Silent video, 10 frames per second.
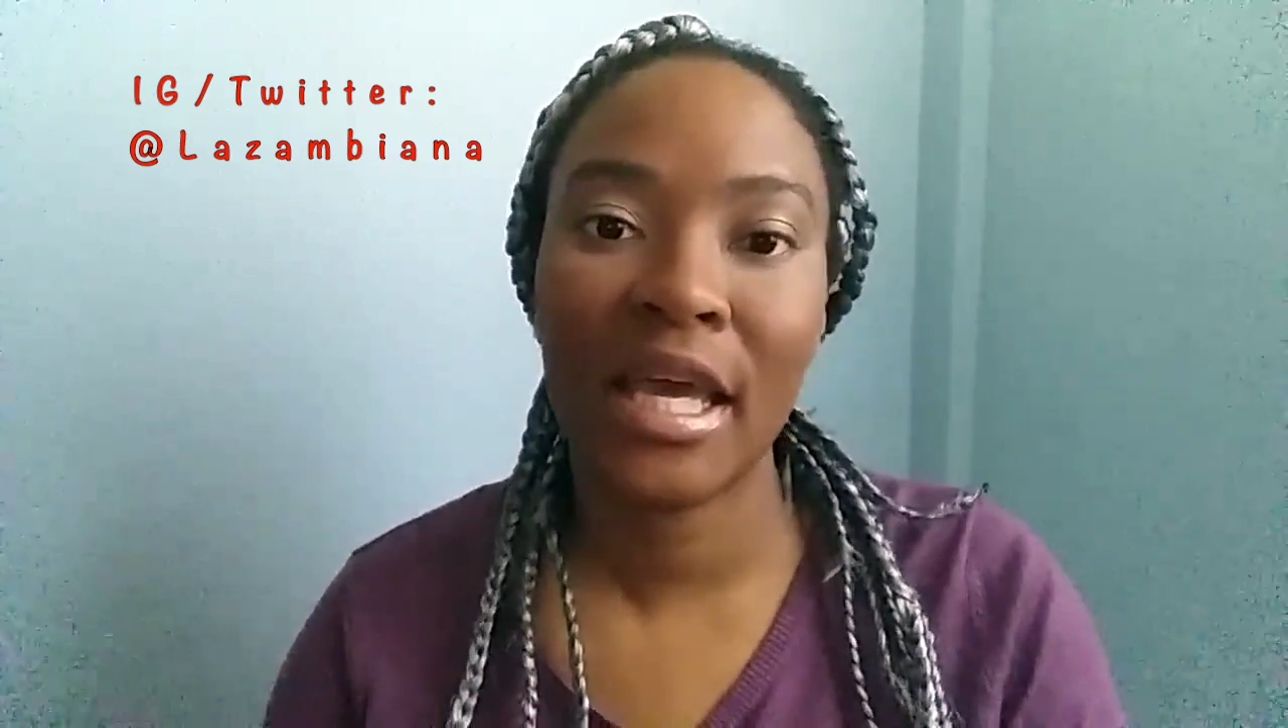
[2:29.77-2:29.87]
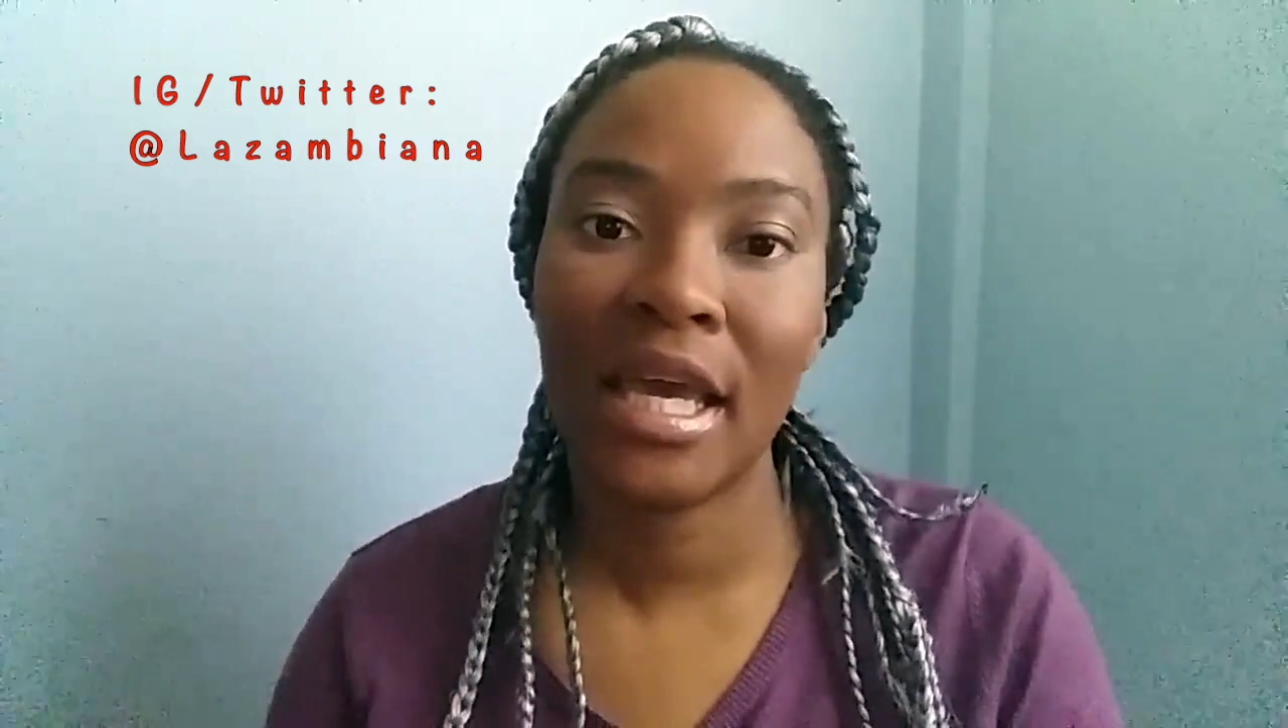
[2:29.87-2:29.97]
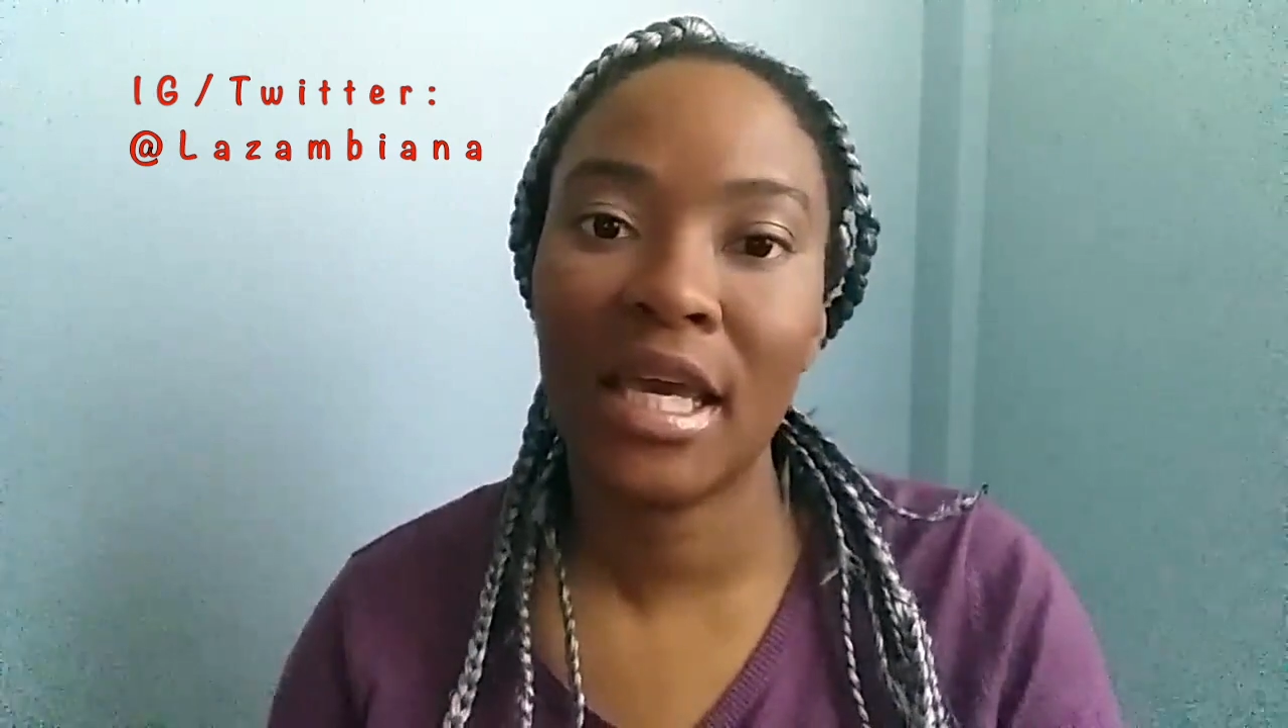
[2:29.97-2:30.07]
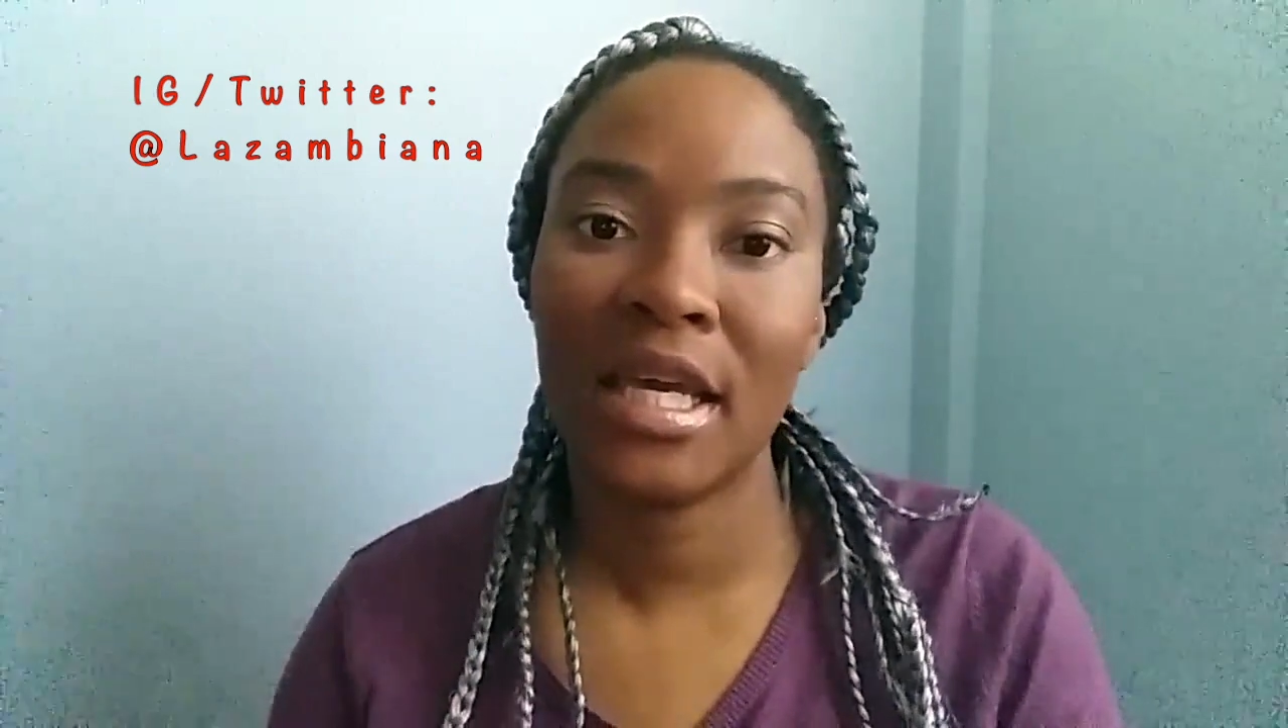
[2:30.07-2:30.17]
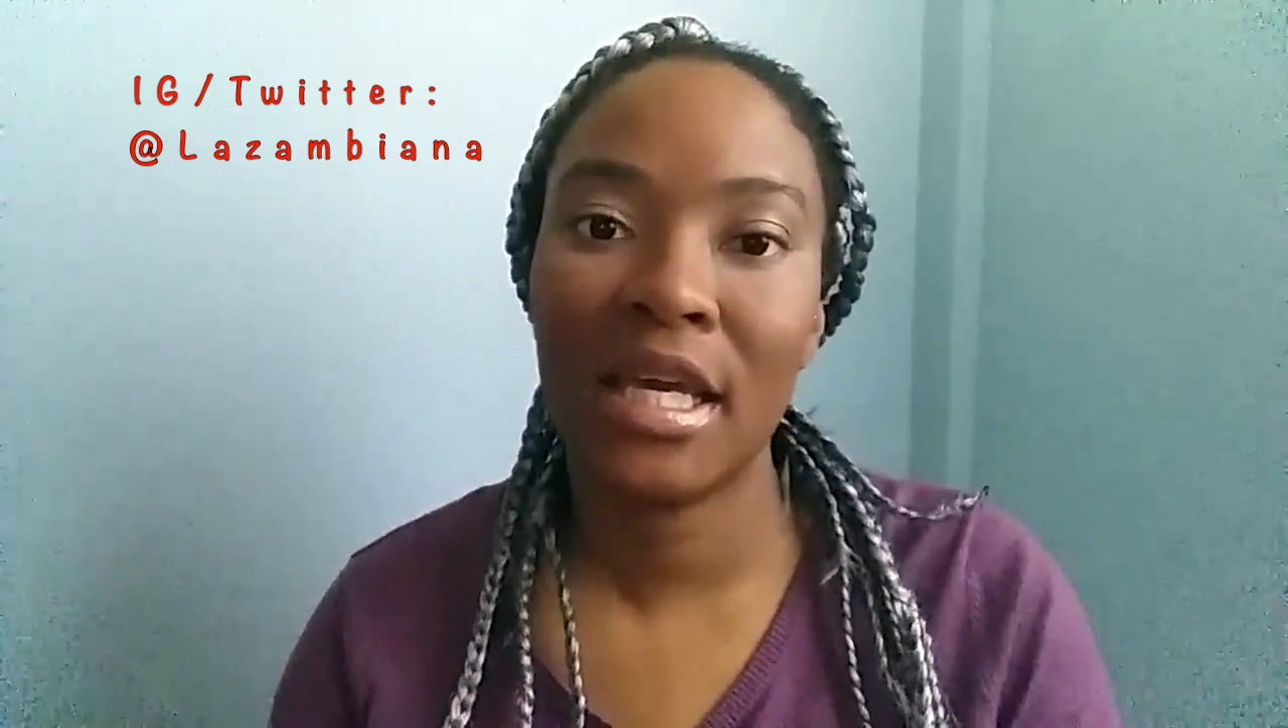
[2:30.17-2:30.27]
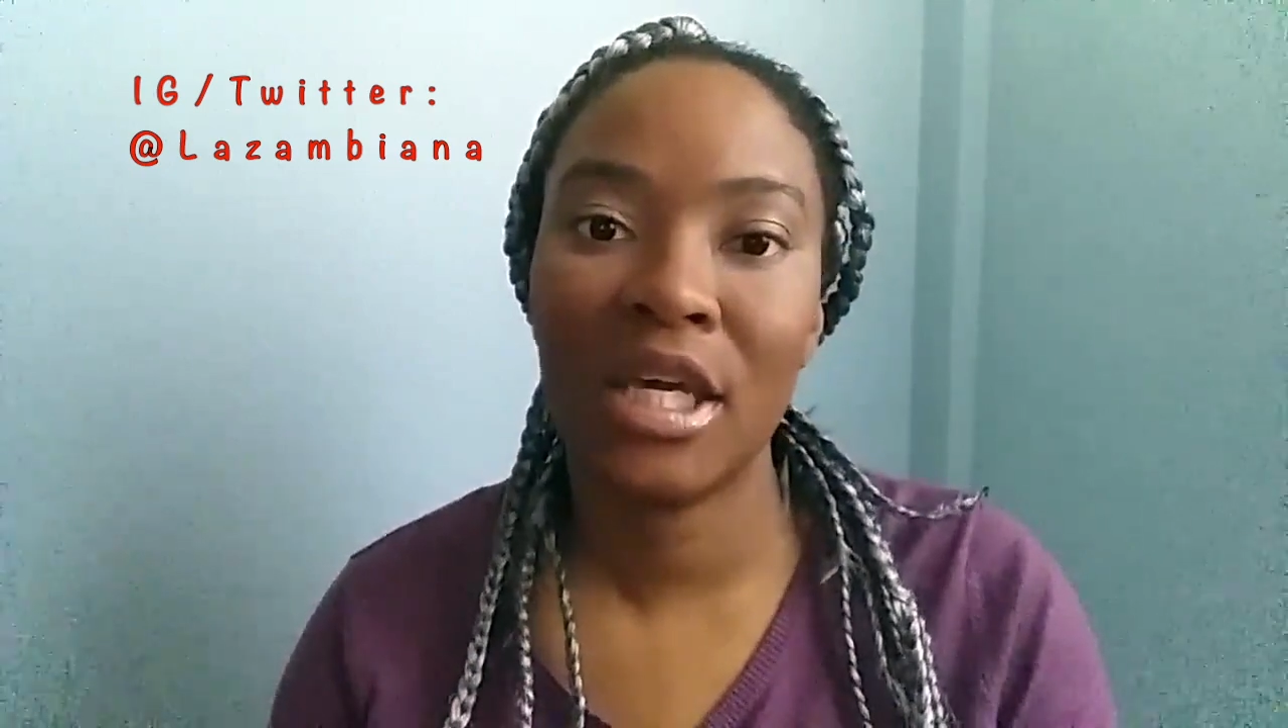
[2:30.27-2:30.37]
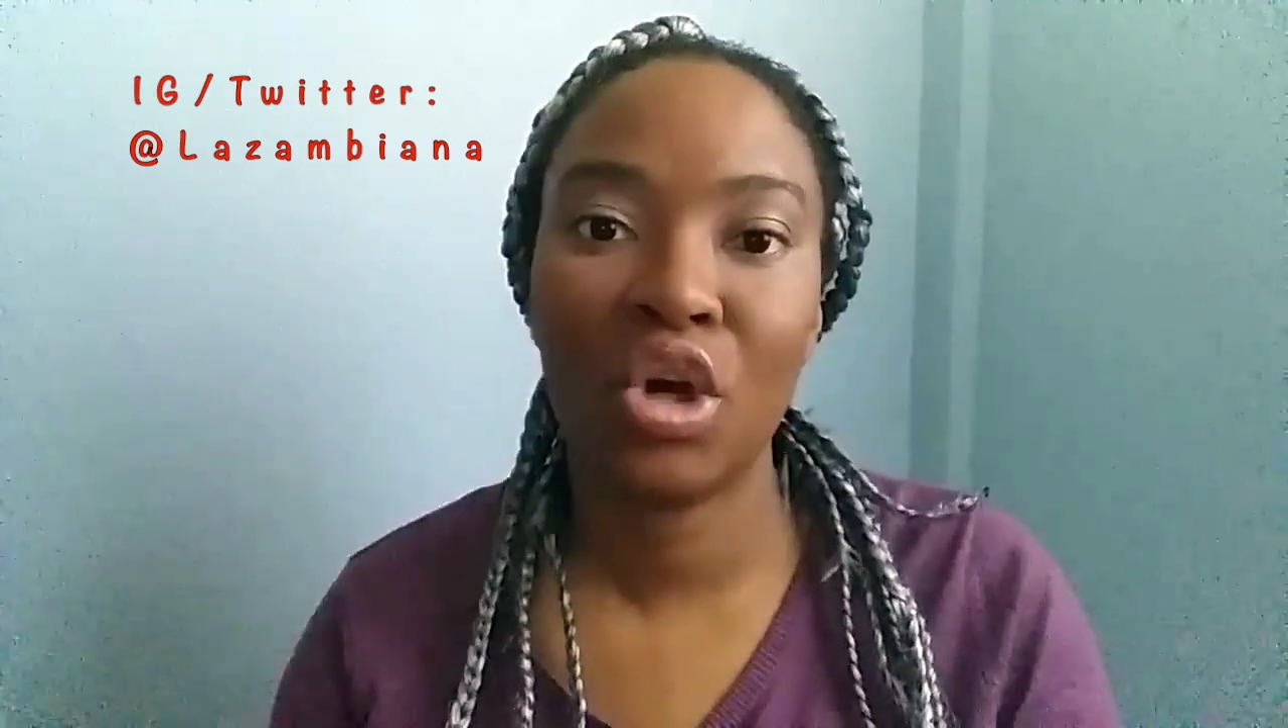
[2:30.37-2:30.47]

a